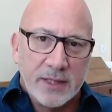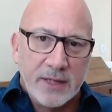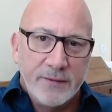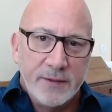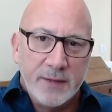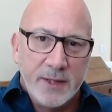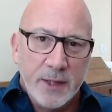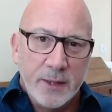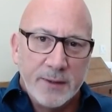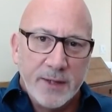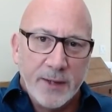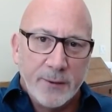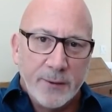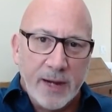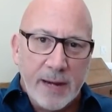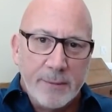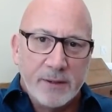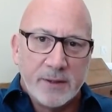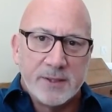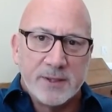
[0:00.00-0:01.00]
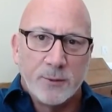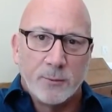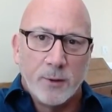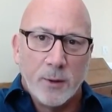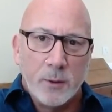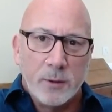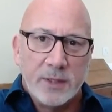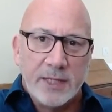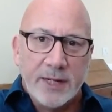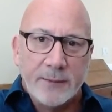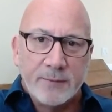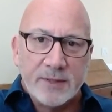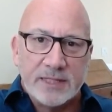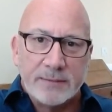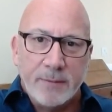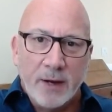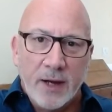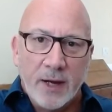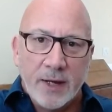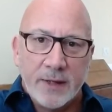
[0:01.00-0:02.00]
even though they were able to rotely
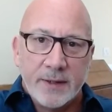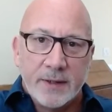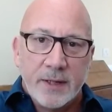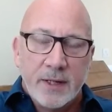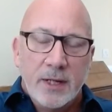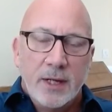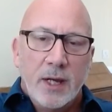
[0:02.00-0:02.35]
respond,